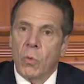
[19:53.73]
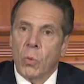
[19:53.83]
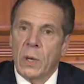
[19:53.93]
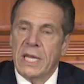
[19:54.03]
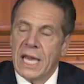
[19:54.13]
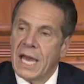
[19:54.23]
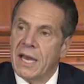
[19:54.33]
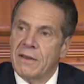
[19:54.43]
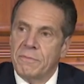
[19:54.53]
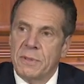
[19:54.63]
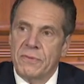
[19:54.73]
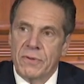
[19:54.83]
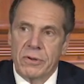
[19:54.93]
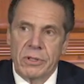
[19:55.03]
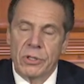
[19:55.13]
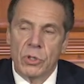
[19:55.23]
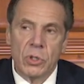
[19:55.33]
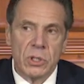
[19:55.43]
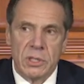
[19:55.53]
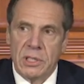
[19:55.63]
we have been very
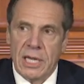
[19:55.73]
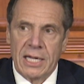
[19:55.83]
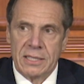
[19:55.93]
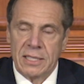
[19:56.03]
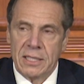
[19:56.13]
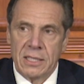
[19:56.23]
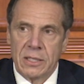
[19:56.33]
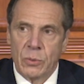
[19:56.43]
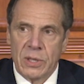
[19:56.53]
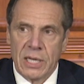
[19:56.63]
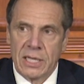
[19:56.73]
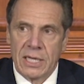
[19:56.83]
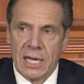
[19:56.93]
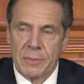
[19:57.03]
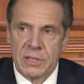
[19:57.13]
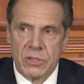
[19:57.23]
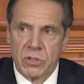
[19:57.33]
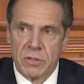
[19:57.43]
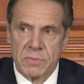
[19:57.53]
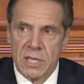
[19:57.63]
good at dealing with economic
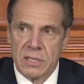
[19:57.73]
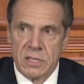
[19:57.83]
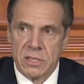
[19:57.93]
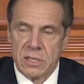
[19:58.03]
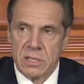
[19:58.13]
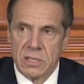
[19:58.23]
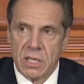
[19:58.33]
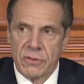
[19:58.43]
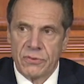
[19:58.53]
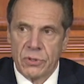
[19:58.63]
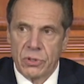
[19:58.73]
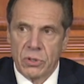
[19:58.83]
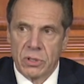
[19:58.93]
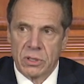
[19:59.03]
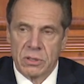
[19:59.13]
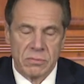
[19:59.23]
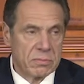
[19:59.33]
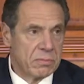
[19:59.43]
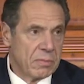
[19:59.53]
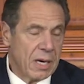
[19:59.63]
circumstances in the state of New York.
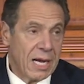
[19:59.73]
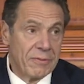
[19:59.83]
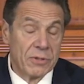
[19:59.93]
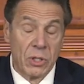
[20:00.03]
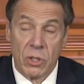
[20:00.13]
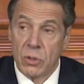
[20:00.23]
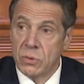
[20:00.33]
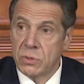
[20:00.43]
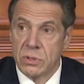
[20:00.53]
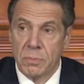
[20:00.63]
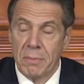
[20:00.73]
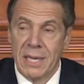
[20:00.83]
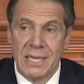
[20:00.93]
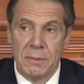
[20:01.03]
I've closed many